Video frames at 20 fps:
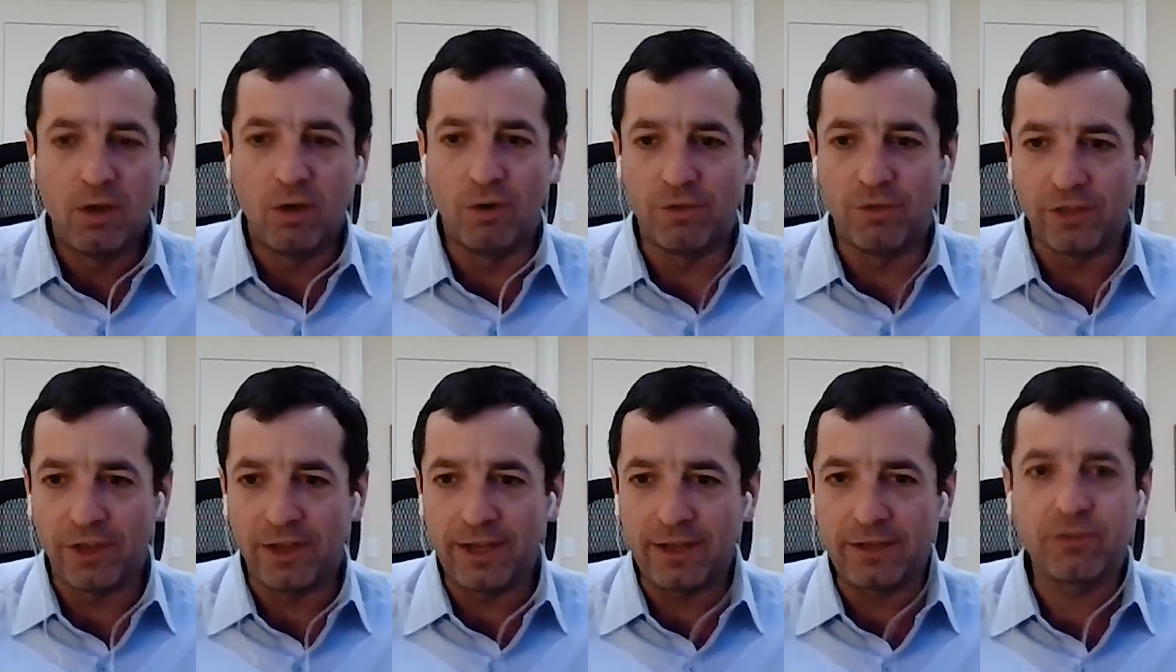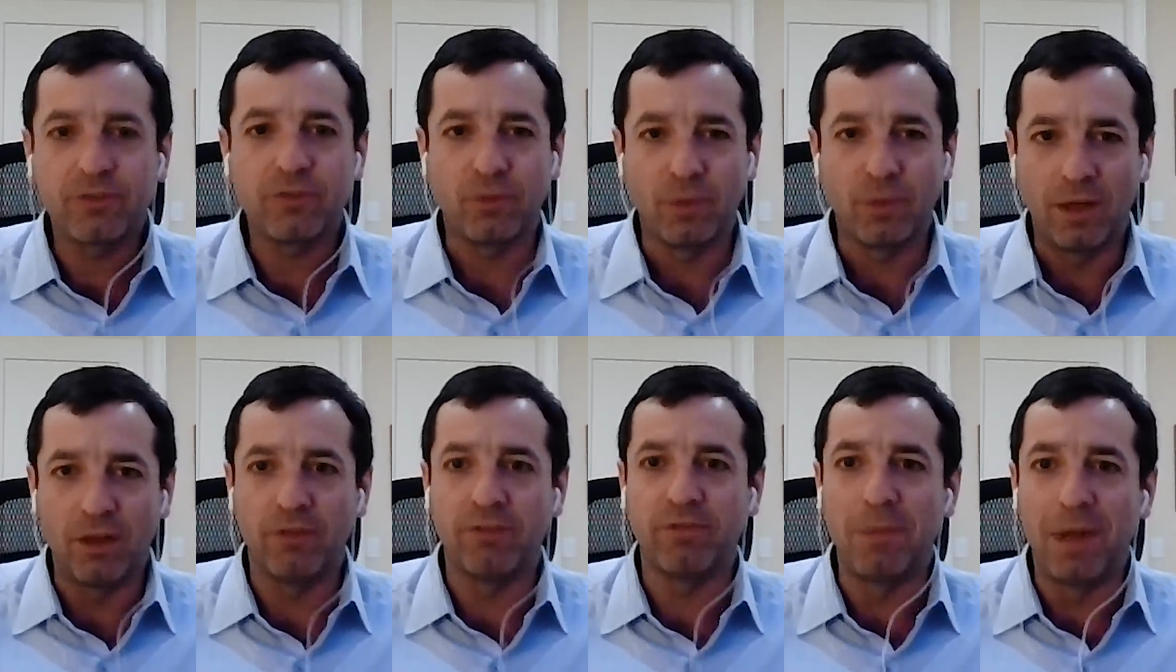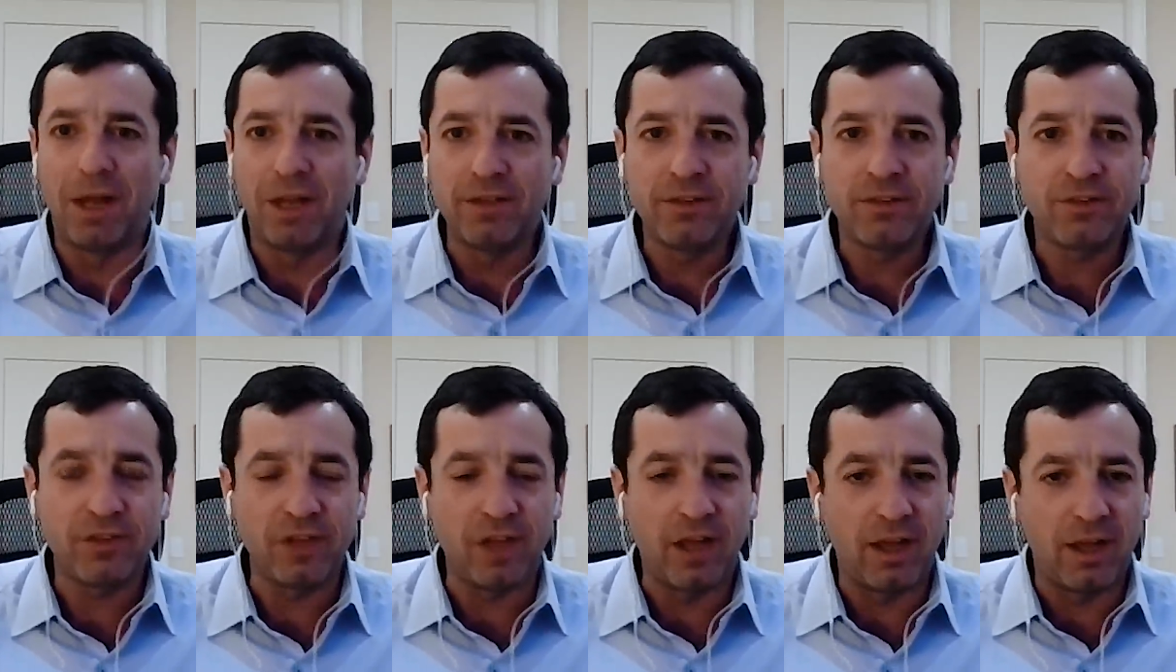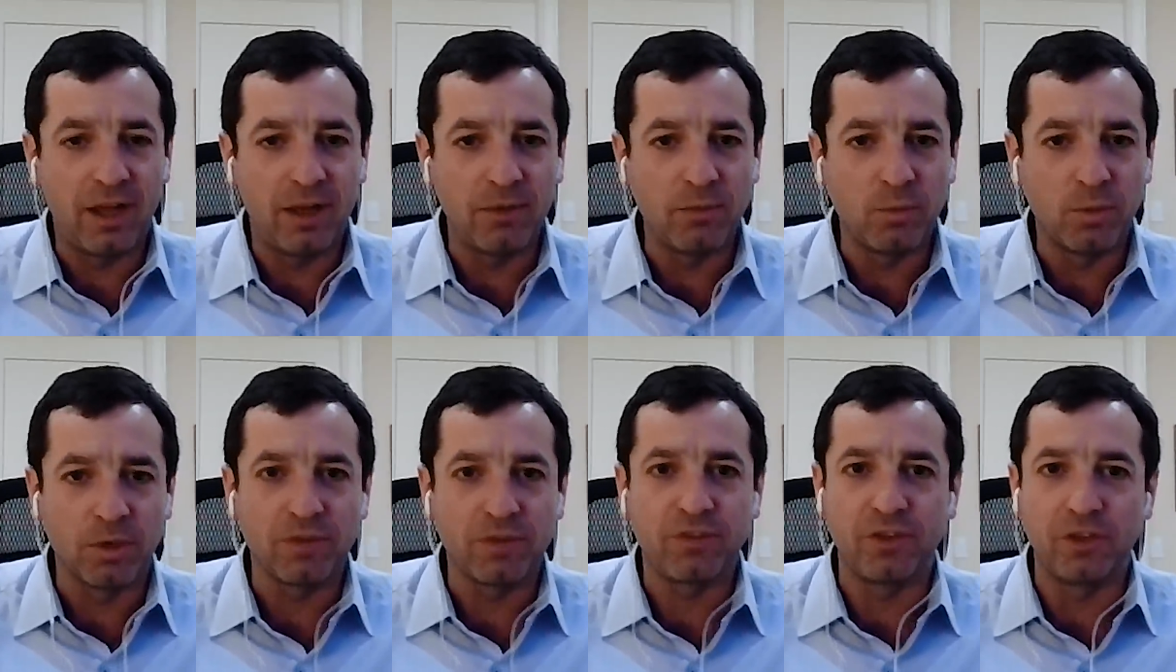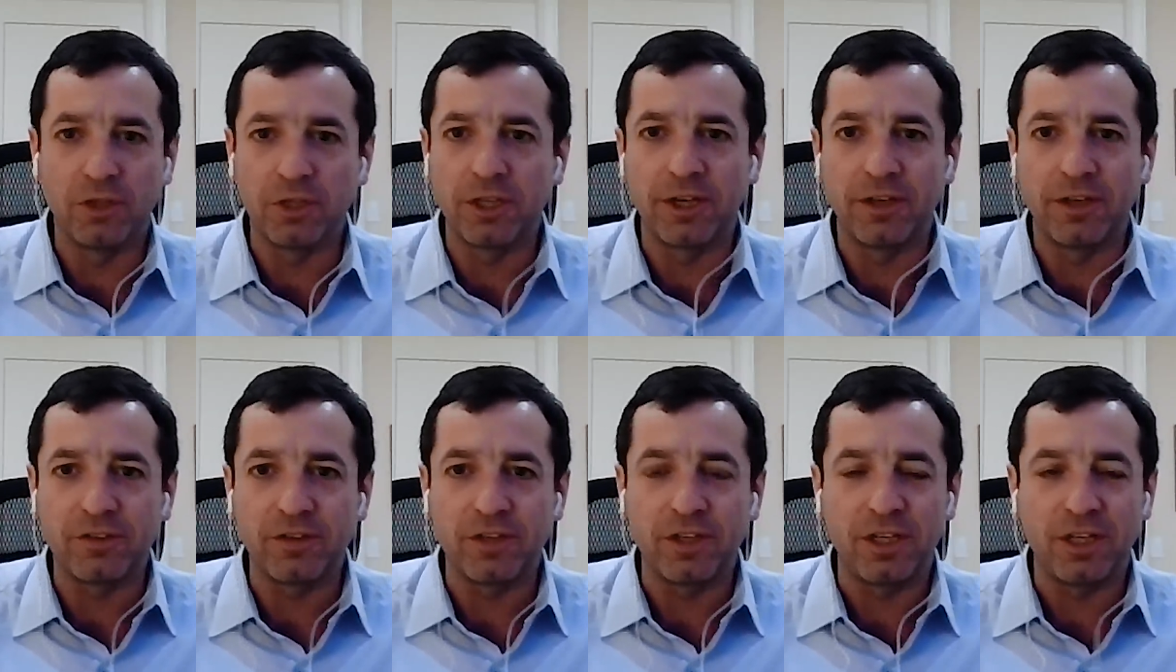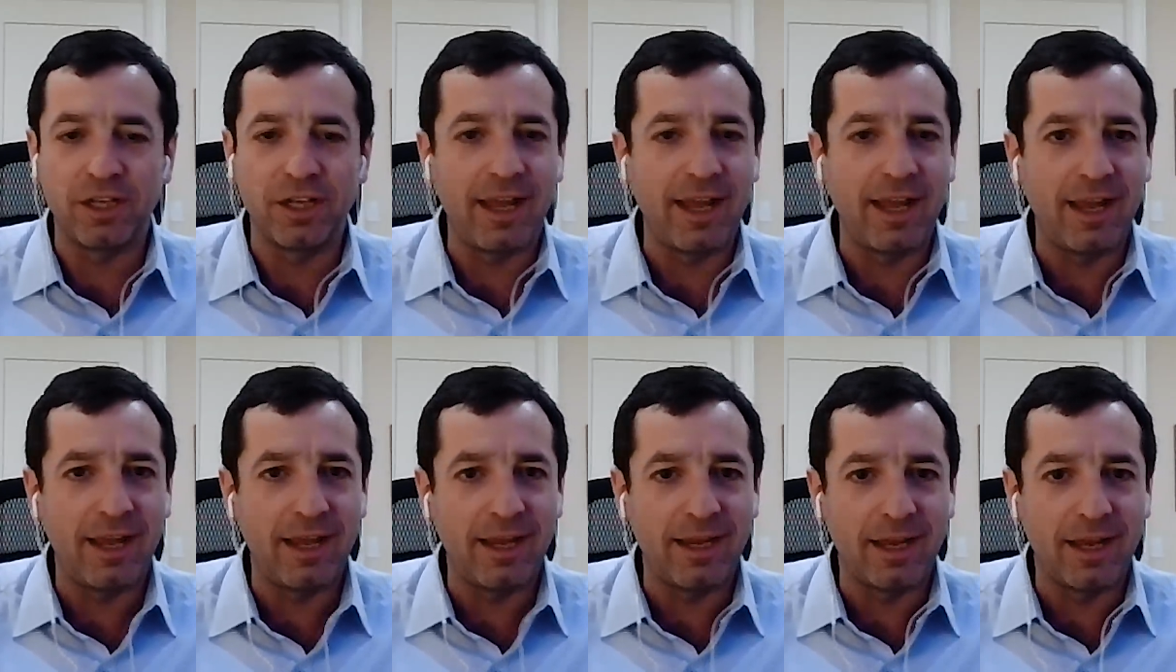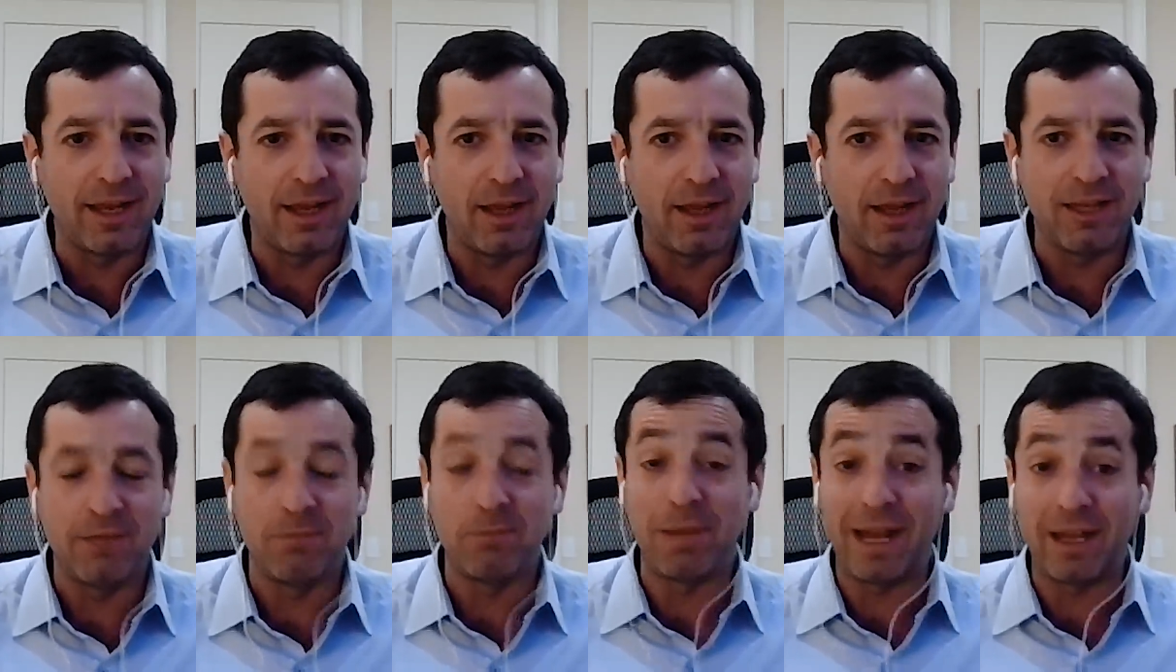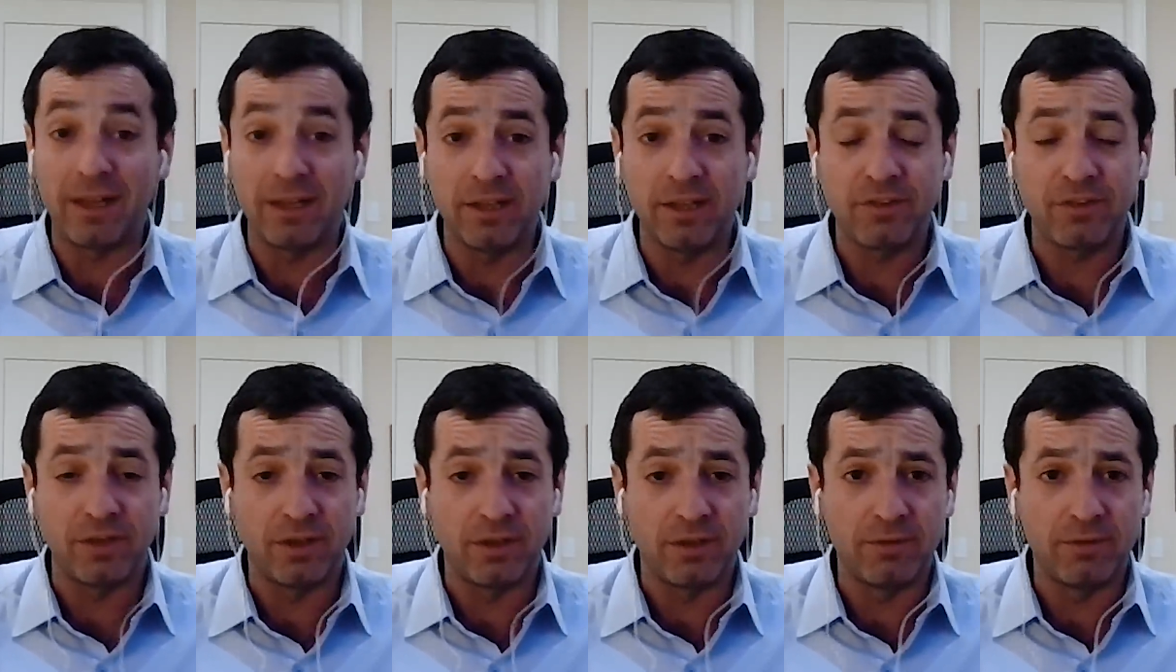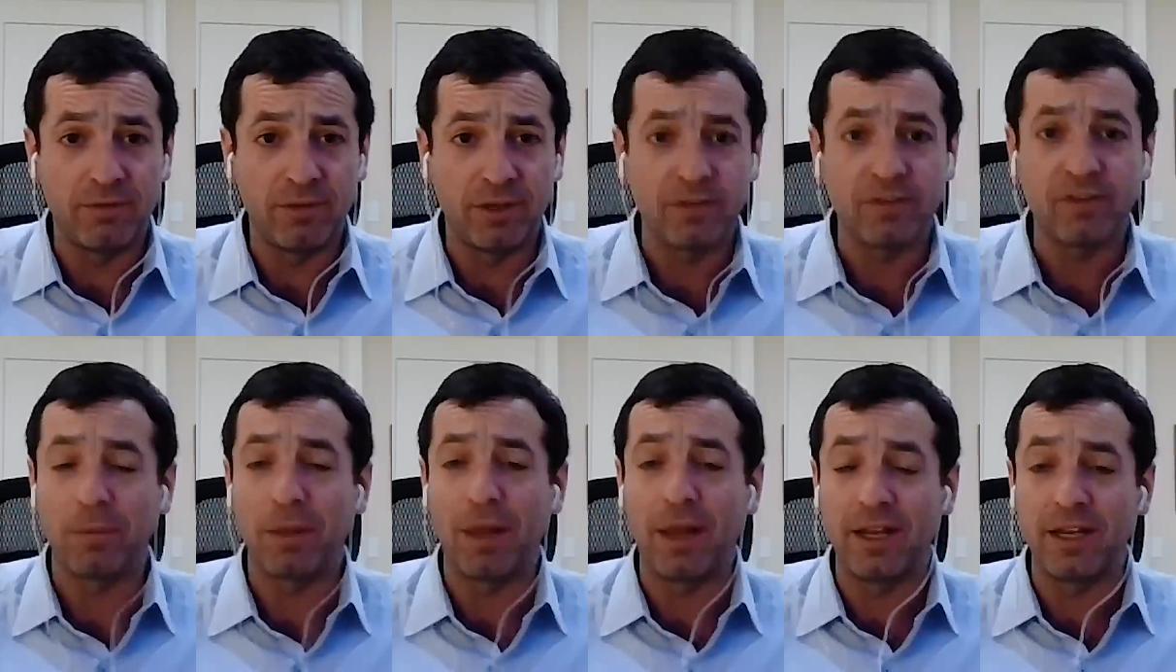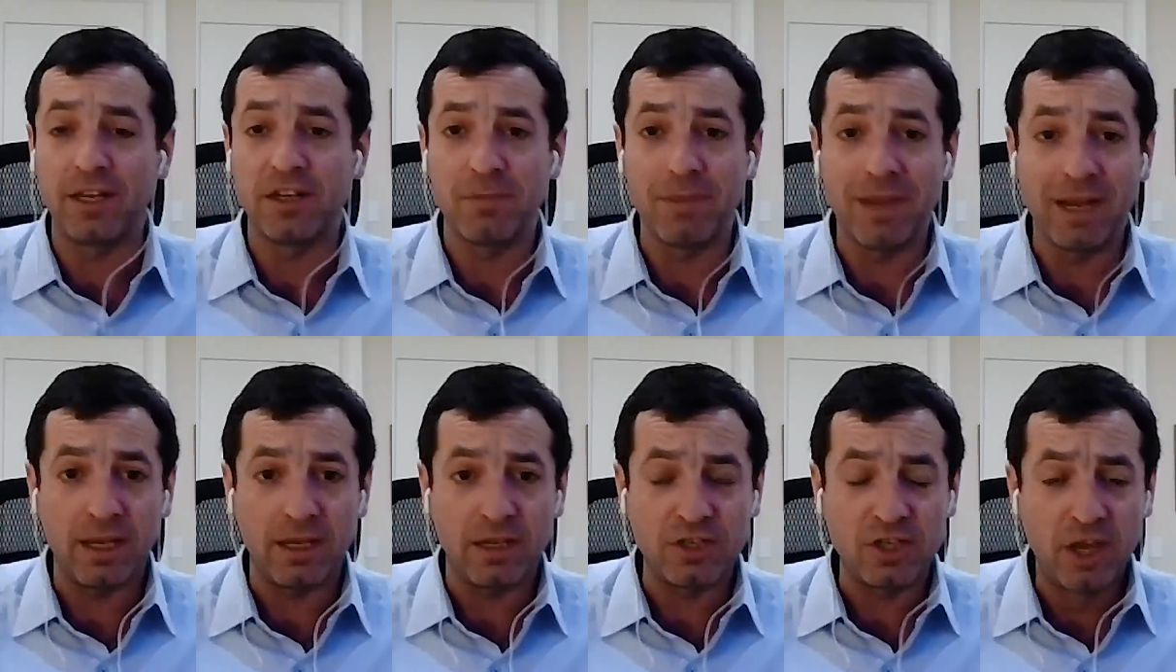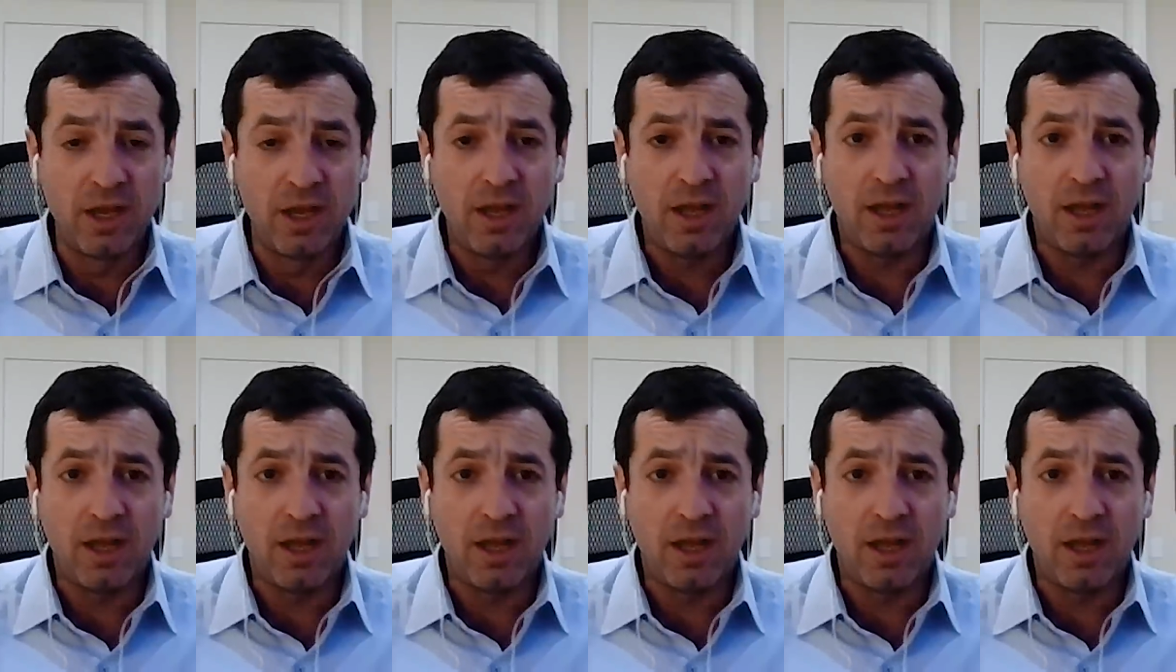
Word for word: over the next 12 months, uh, we're still going to see a uh, imbalance of uh, supply and demand.